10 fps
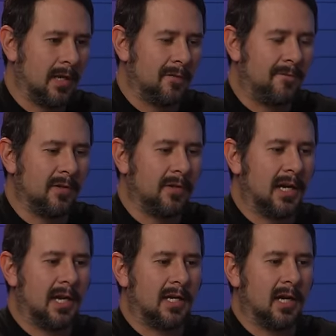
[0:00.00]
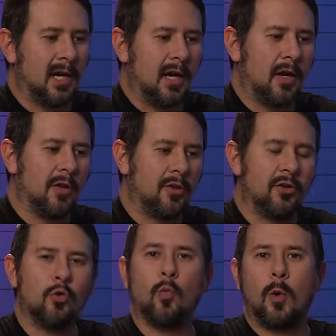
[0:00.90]
I feel like uh, the
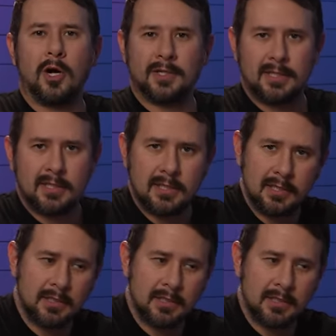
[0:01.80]
new Wanted